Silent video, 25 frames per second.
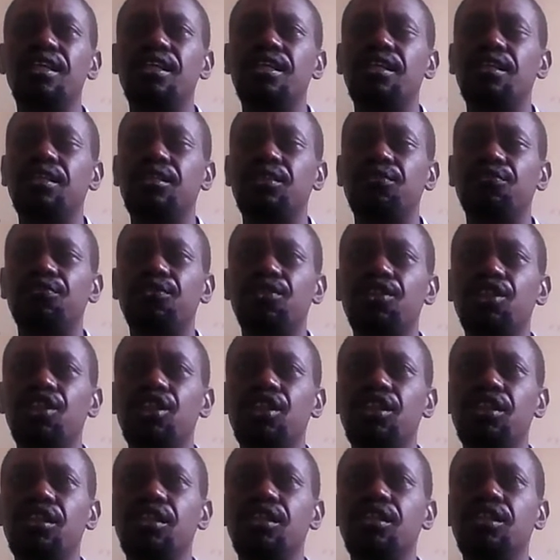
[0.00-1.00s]
is
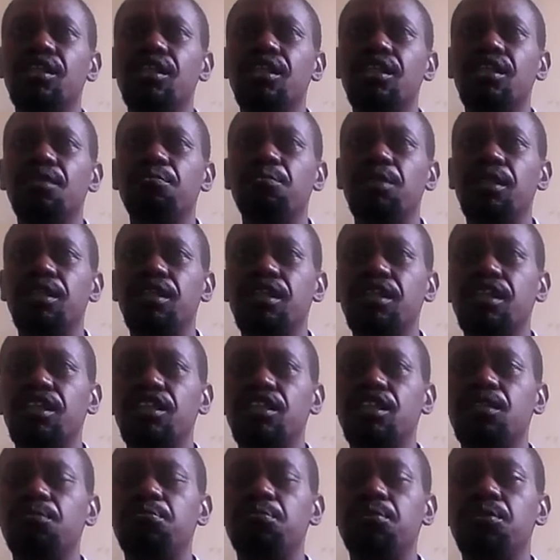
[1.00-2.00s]
forging
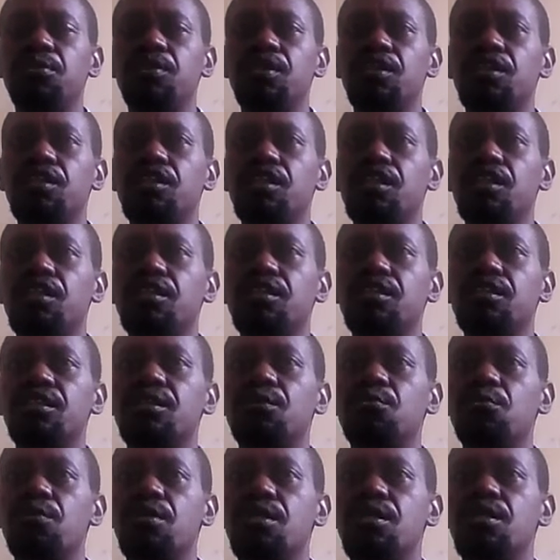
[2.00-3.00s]
partnership relations
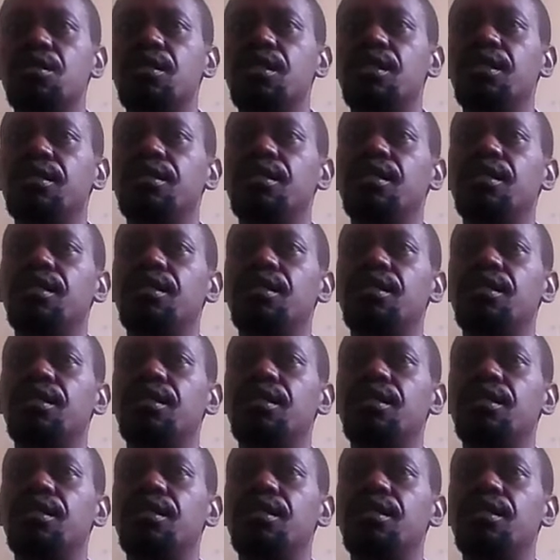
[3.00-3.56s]
with other